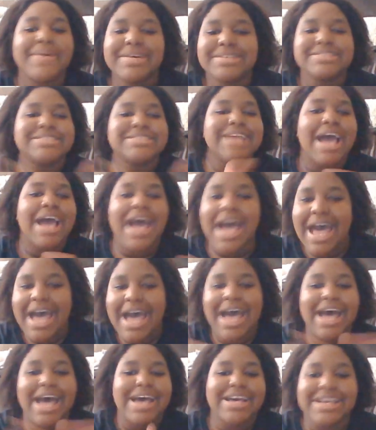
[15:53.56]

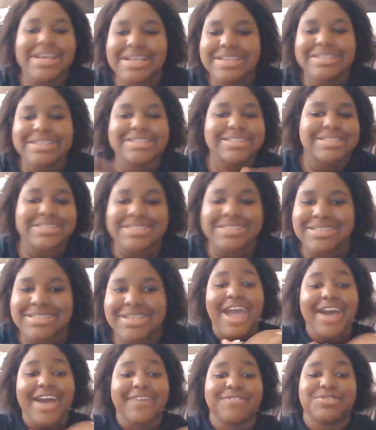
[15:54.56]
Yes!
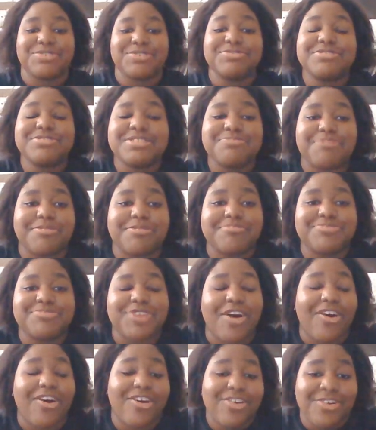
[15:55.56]
I have goosebumps
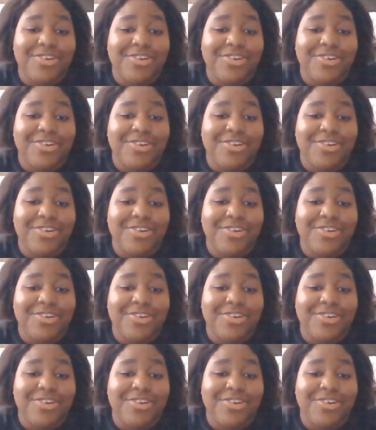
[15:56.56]
all